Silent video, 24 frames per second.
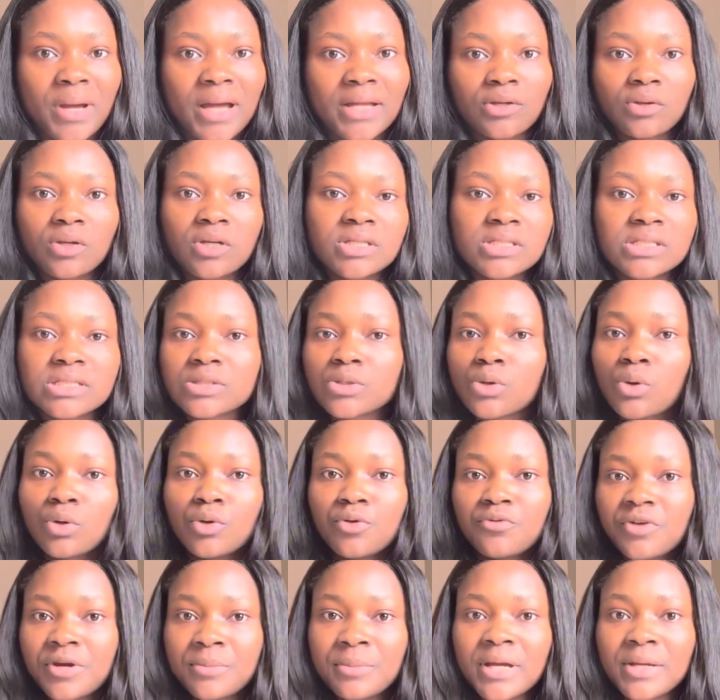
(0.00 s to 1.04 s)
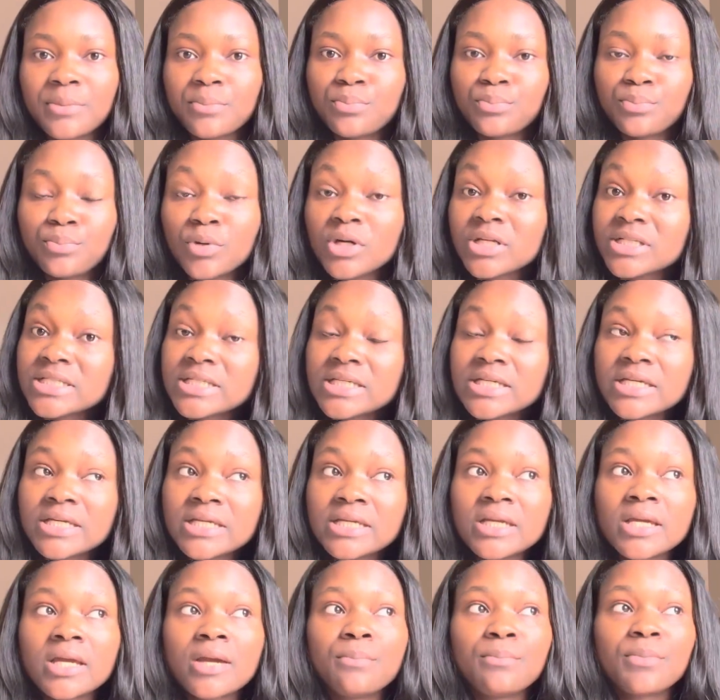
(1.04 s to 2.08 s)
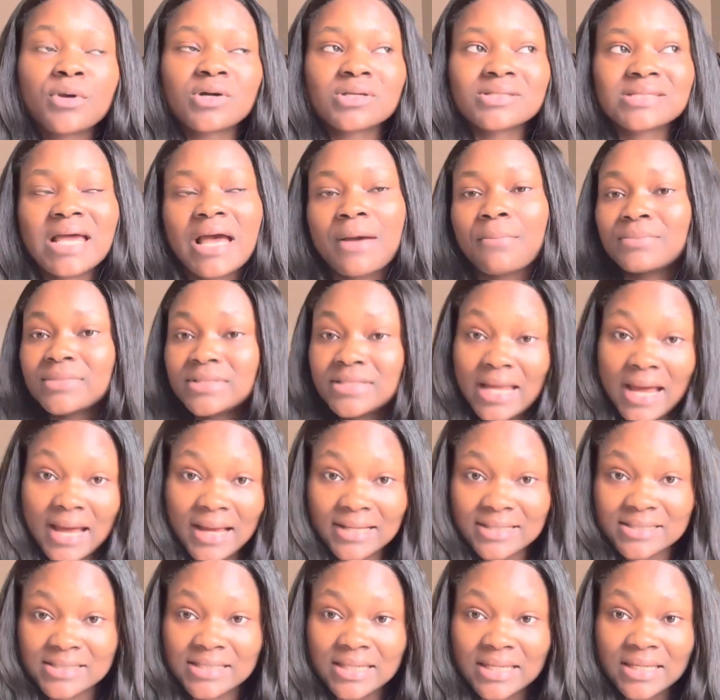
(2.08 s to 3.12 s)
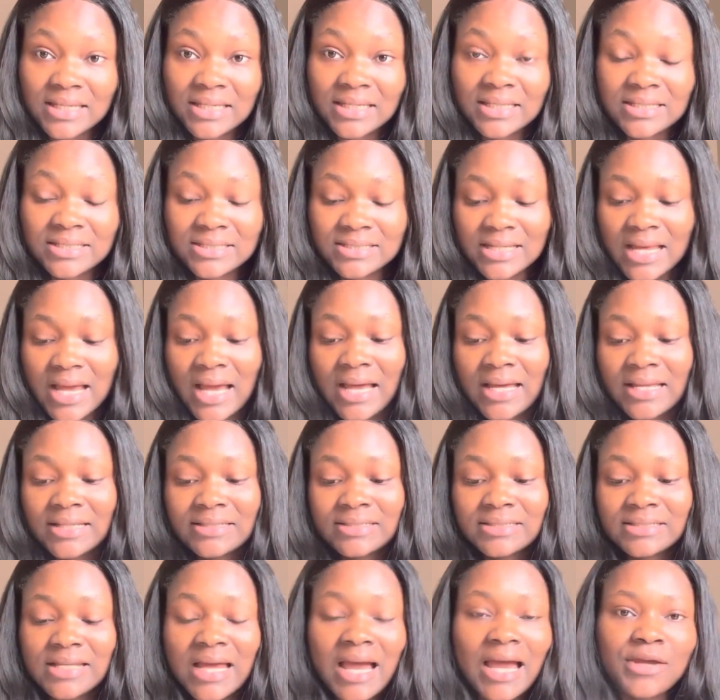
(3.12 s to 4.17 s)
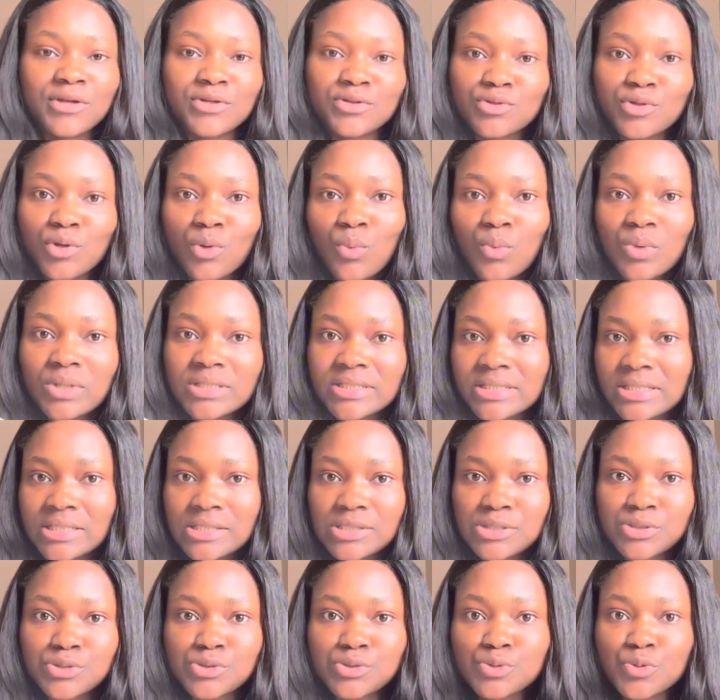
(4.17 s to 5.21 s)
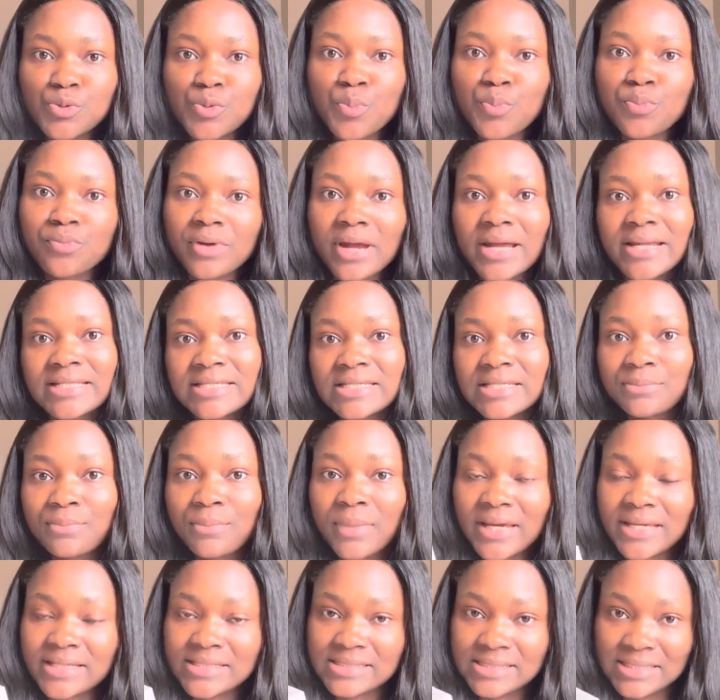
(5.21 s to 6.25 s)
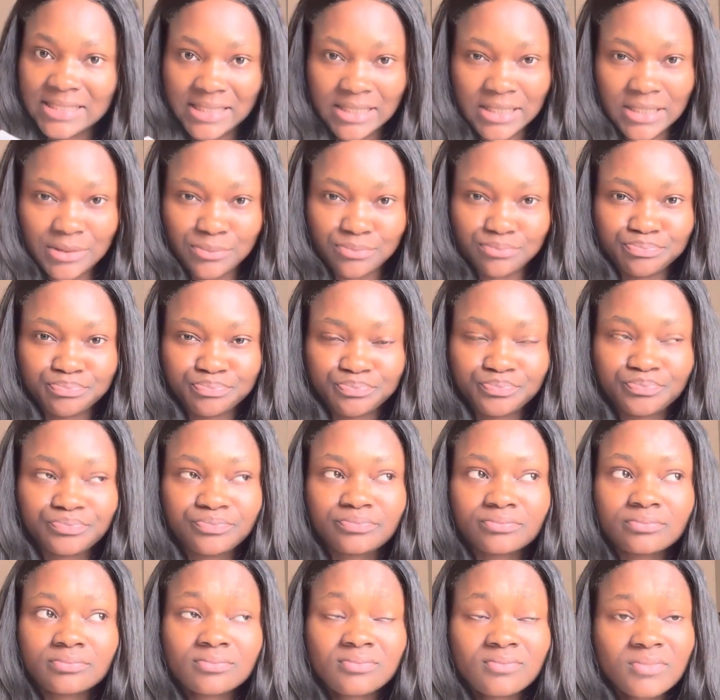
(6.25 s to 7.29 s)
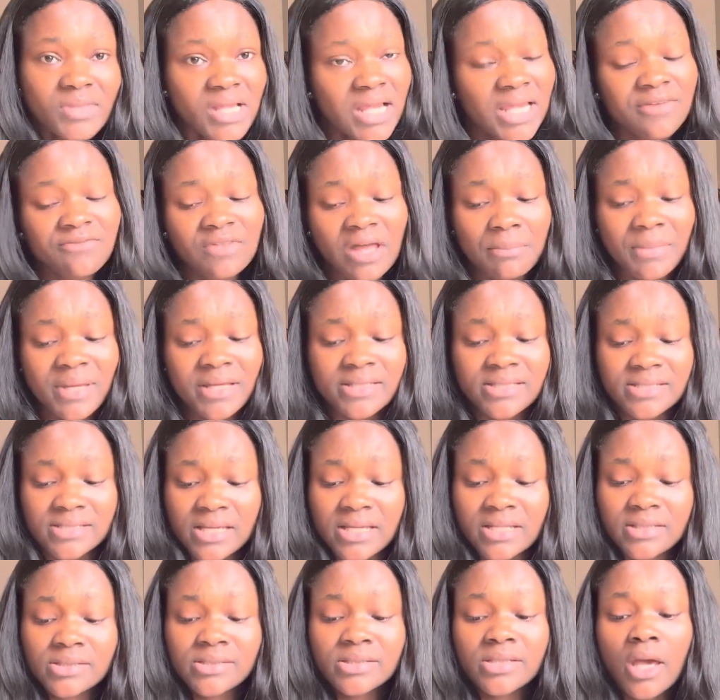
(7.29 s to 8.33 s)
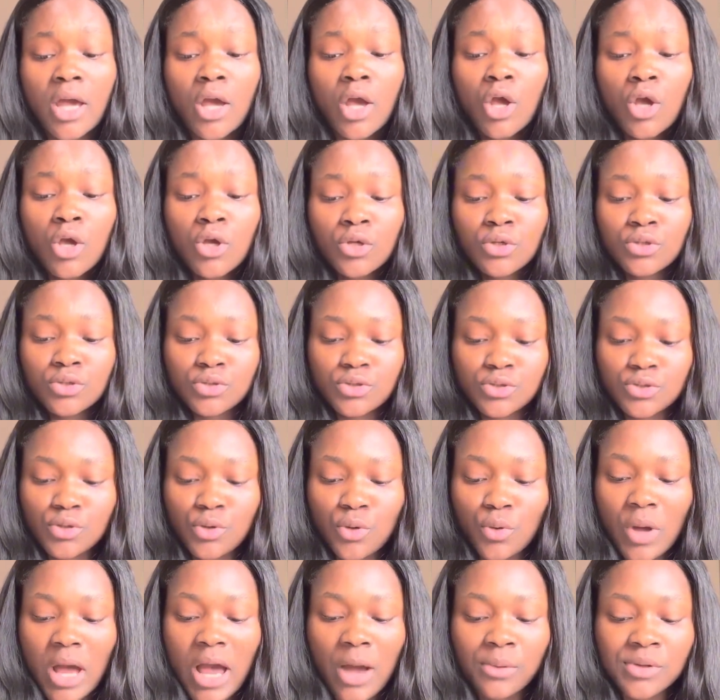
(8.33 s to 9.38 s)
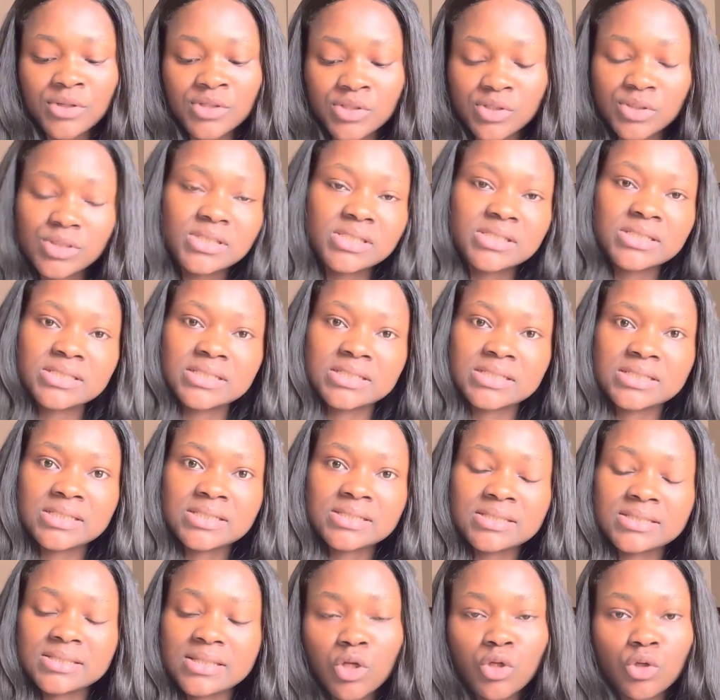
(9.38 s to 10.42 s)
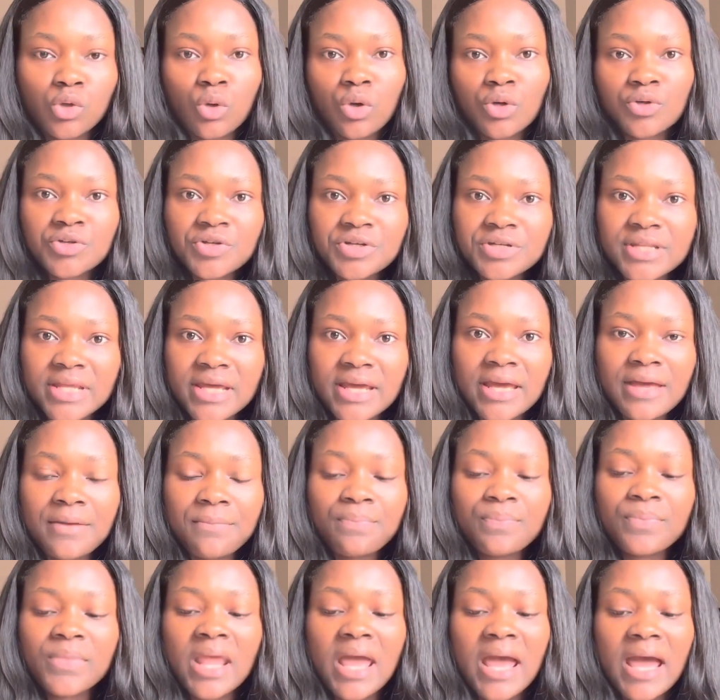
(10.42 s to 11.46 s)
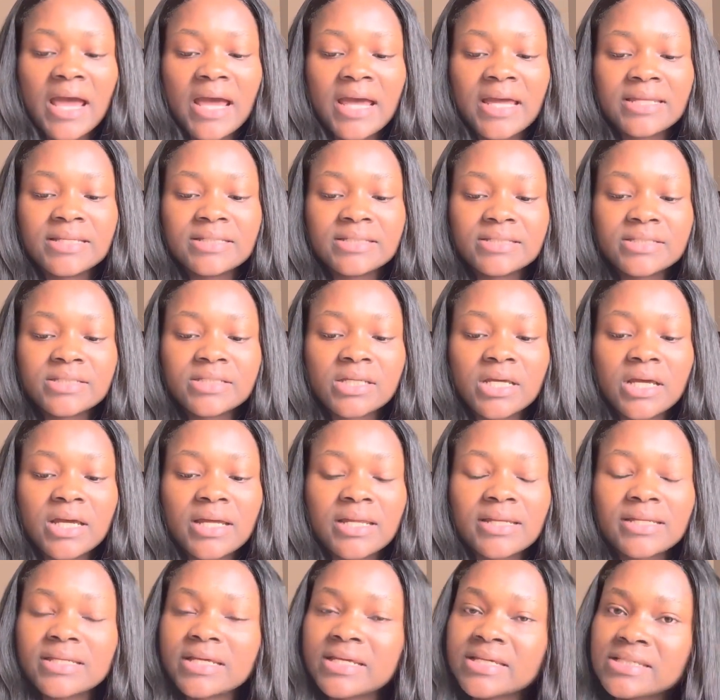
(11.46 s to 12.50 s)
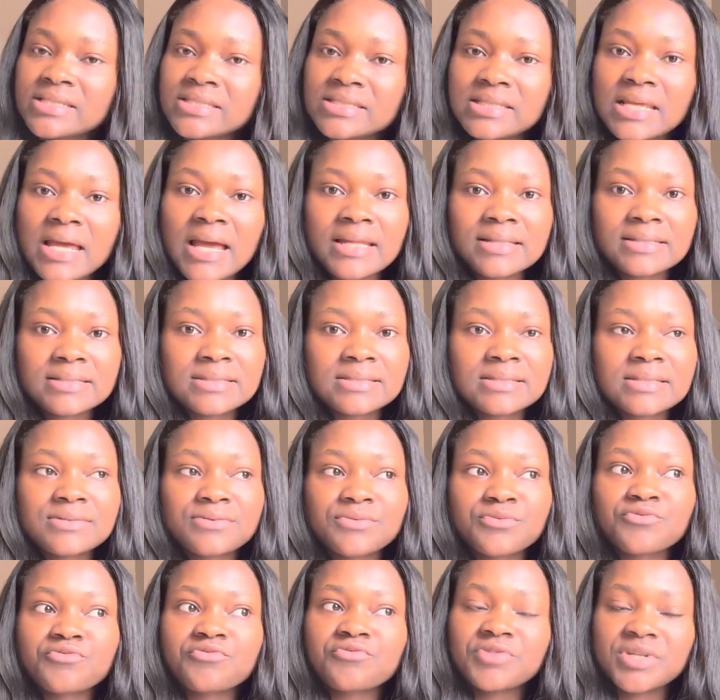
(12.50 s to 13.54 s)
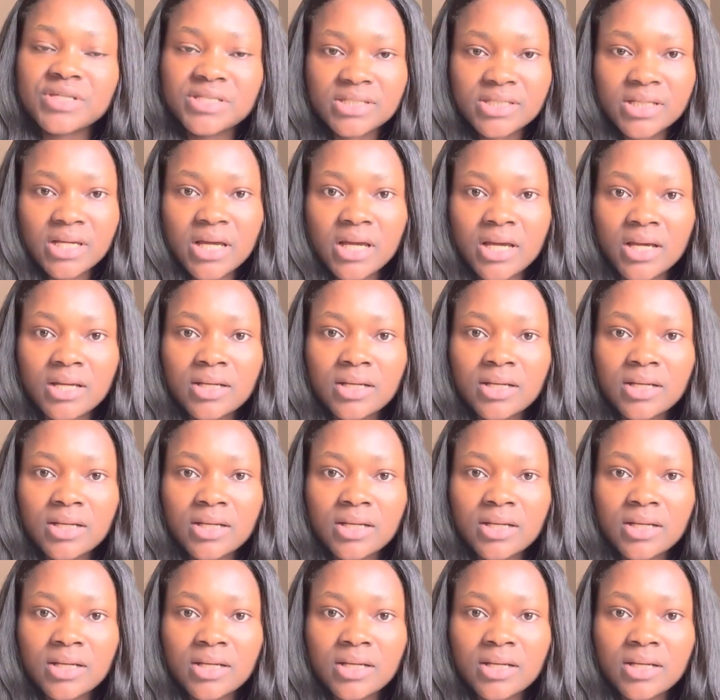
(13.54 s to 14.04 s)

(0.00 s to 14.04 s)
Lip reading: I don't use it all over my body because I'm dark skinned and I don't want this to brighten my skin, if that makes sense. So I was using this, you know, under them, and there is that risk.